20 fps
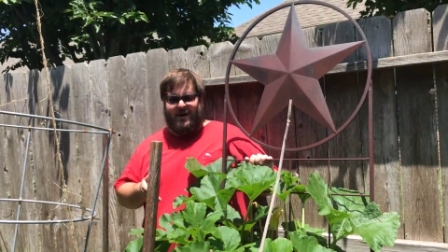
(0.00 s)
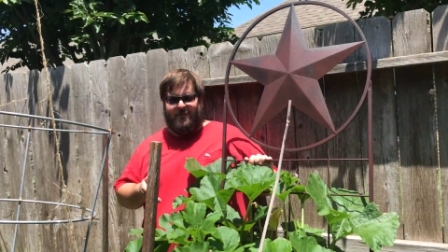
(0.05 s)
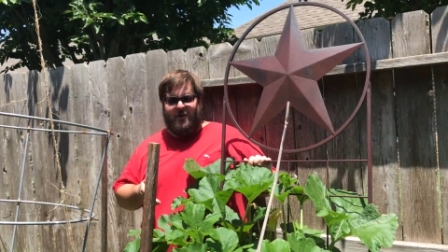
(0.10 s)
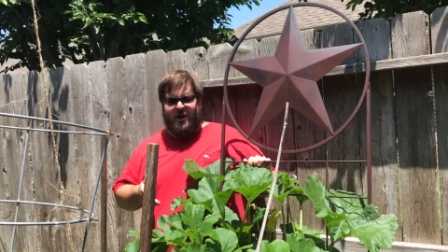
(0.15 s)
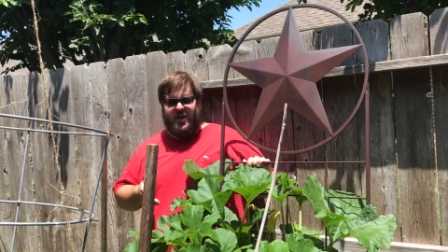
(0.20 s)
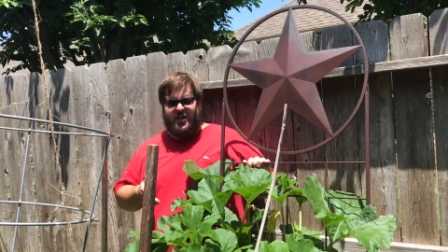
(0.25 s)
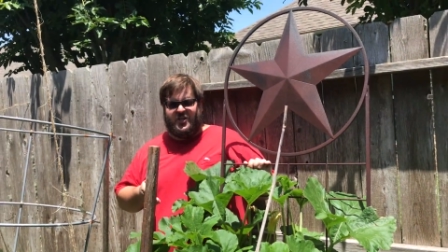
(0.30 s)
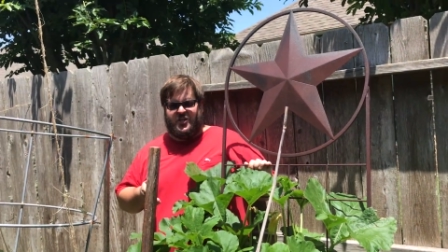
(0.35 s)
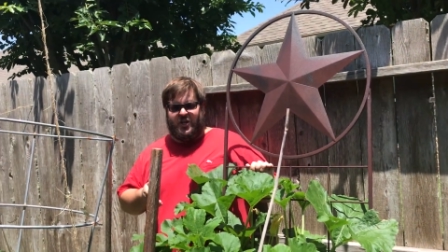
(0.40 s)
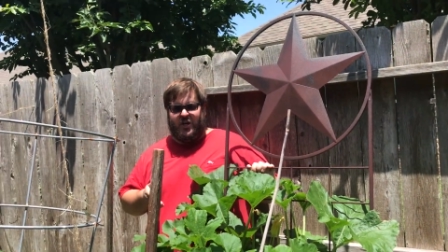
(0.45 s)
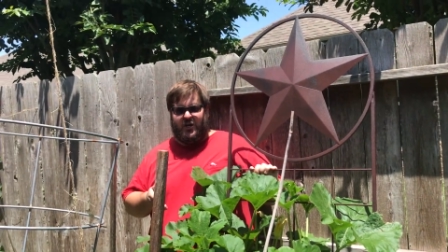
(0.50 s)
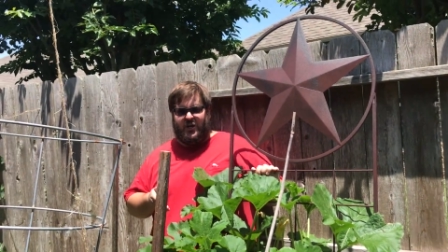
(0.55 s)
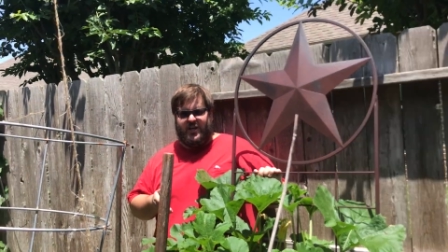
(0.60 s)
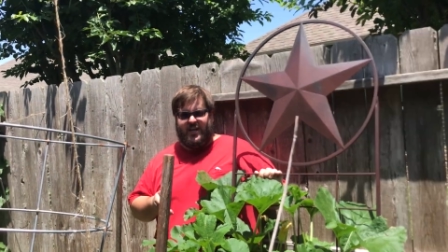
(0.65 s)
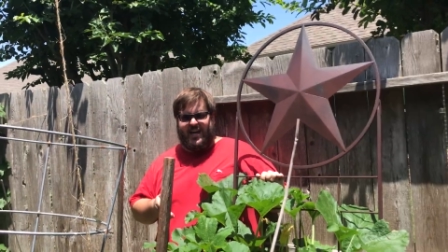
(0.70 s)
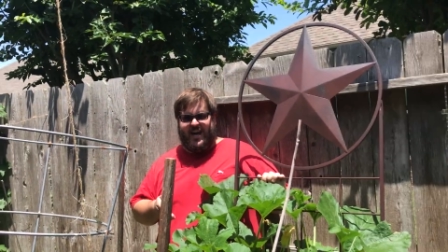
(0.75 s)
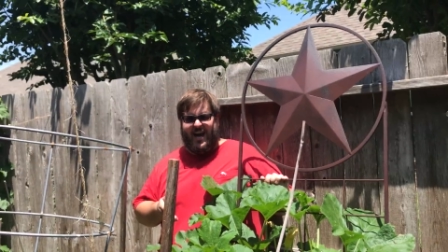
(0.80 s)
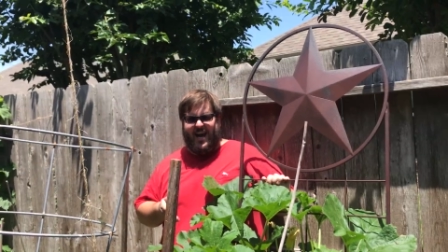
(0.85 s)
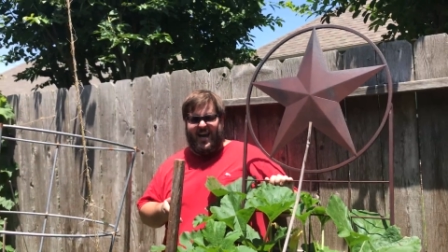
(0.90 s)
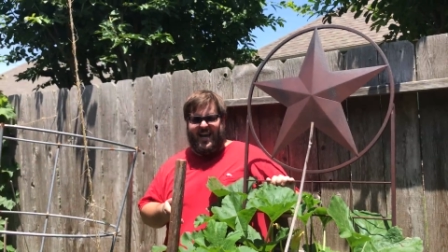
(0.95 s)
I want to show you
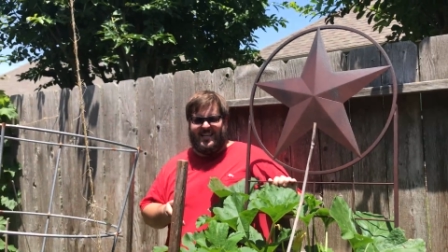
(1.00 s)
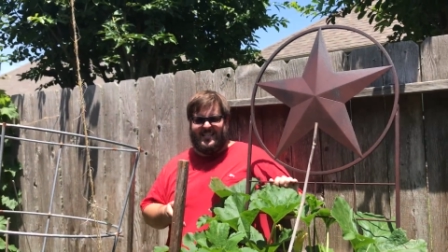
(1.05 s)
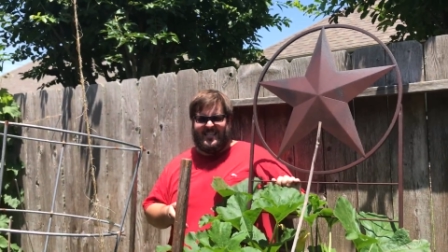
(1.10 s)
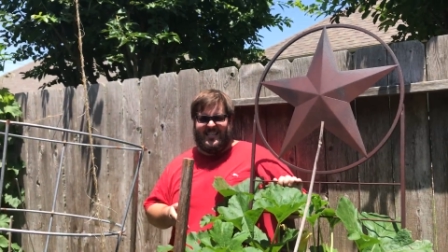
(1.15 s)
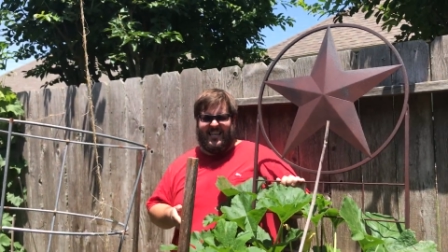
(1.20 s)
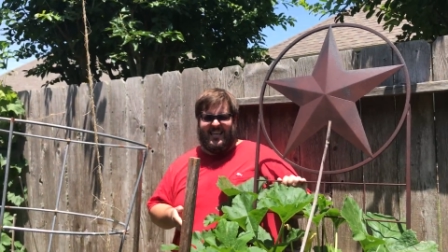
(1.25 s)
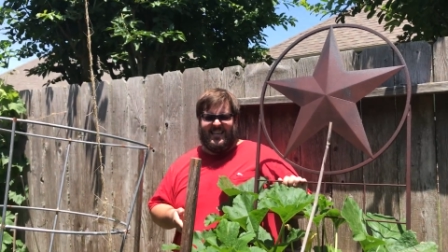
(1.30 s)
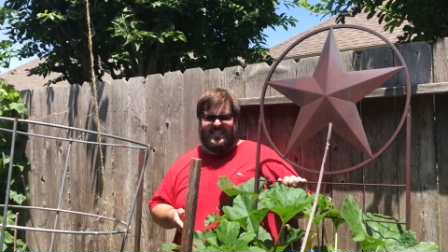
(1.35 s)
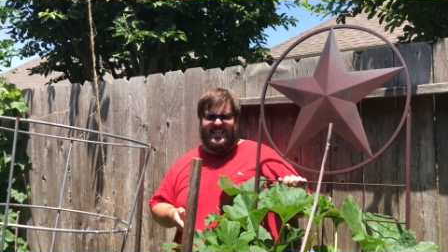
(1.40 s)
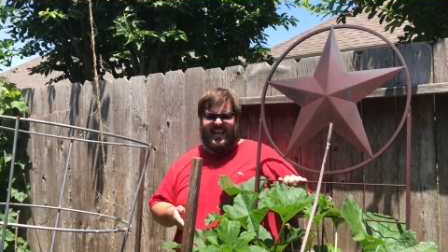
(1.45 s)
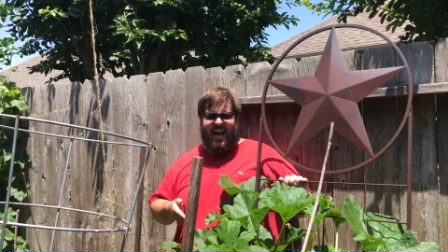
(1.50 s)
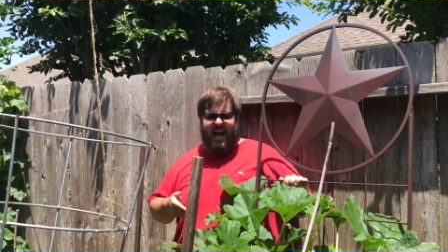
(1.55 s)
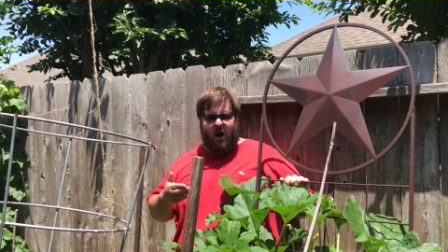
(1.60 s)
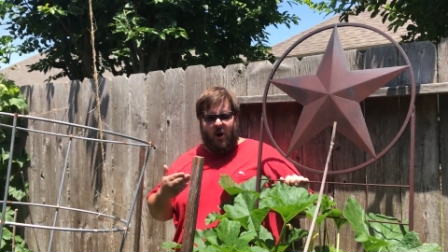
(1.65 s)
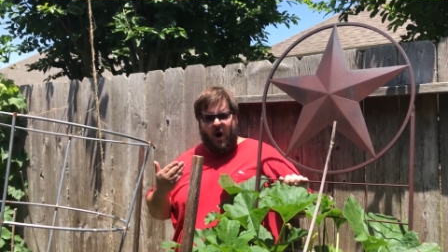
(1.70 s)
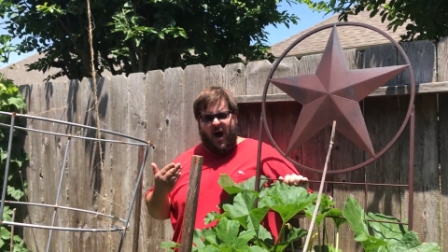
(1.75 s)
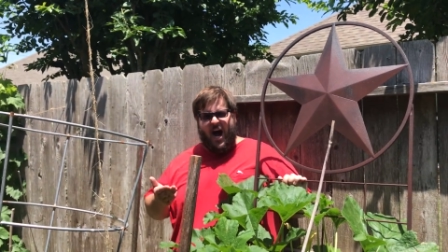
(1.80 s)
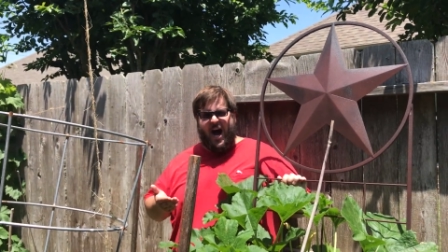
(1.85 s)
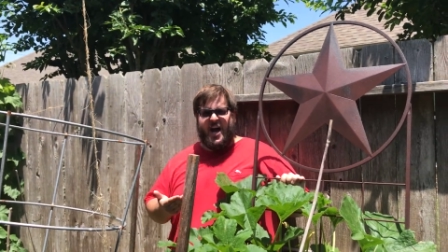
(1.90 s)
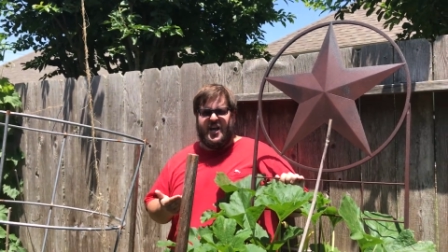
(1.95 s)
guys is
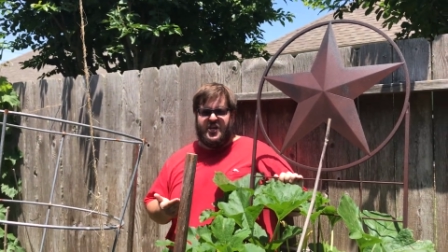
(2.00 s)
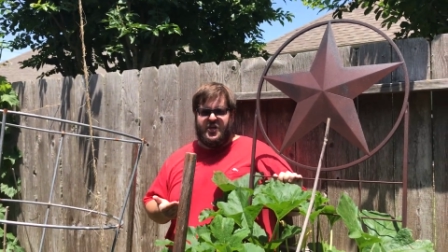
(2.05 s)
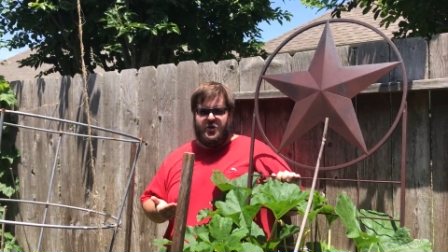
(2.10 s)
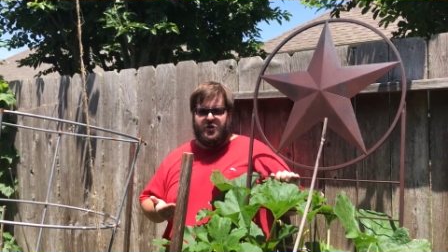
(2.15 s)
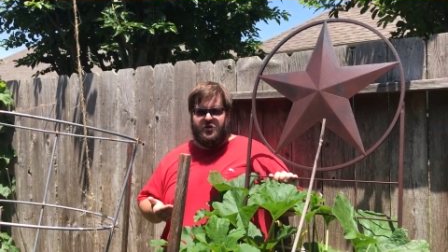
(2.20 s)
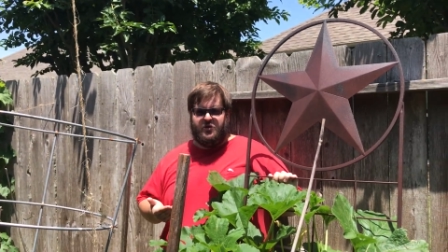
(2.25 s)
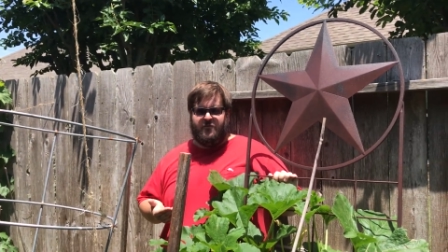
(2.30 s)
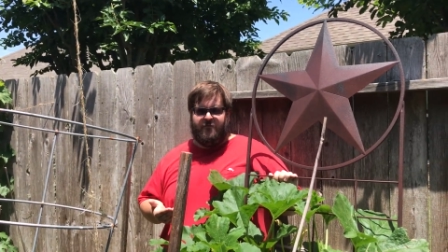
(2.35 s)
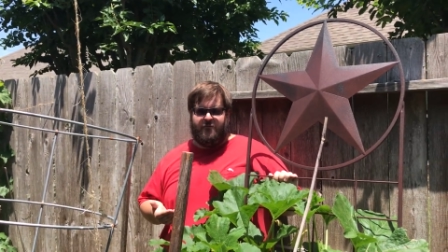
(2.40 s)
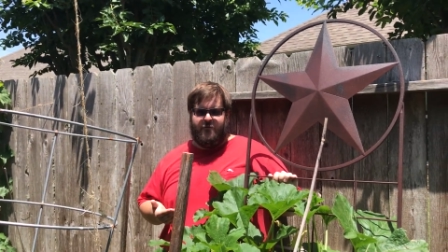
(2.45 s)
how I use